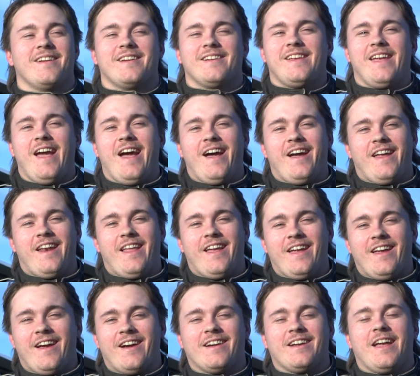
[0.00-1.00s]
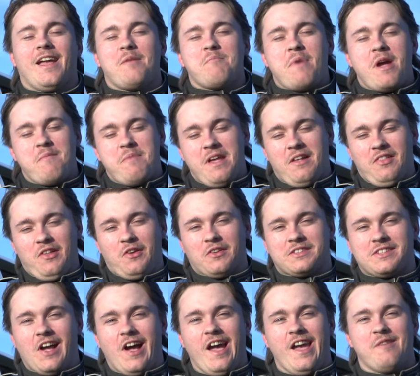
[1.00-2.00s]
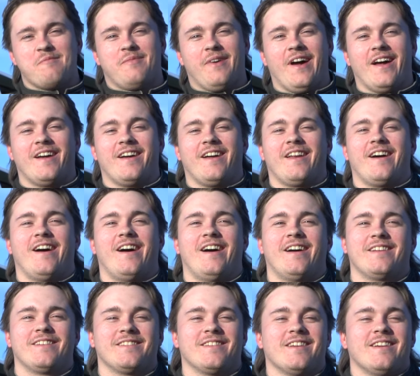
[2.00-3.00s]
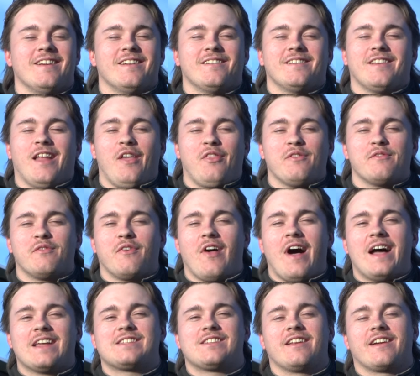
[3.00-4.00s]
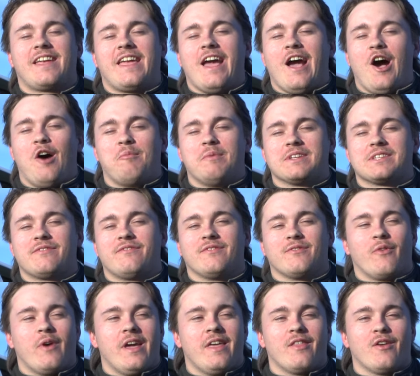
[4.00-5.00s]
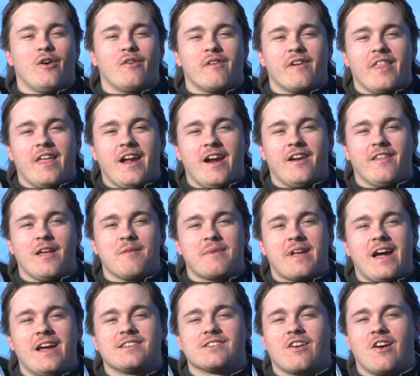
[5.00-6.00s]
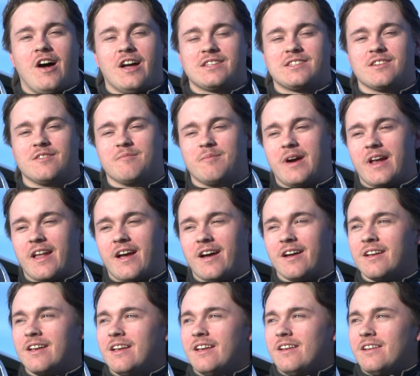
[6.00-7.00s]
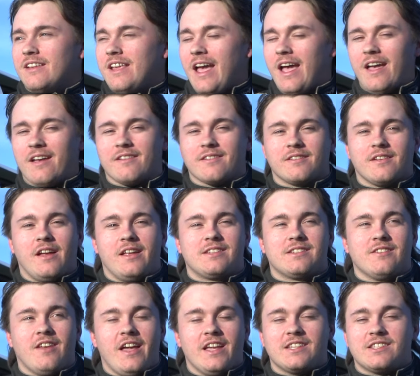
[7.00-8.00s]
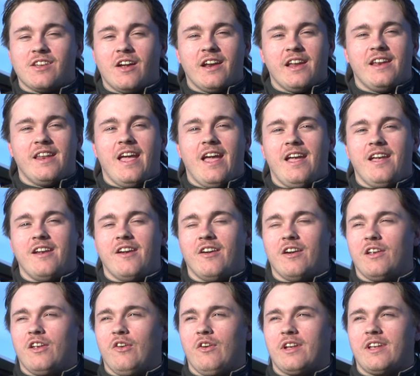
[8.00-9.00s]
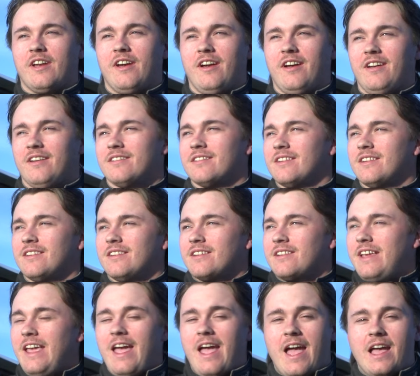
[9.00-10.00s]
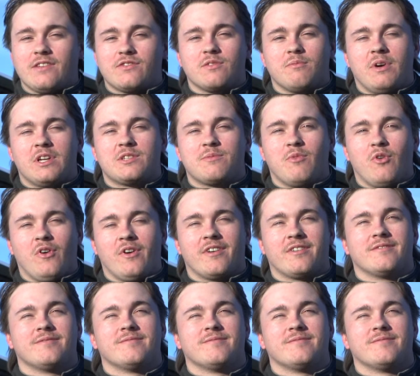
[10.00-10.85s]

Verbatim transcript: Yeah, it might be a little tight, but nothing Velocity can't help us with over there. Them guys are awesome, but yeah, it's a nice sunny day here in Utica. Can't ask for much more.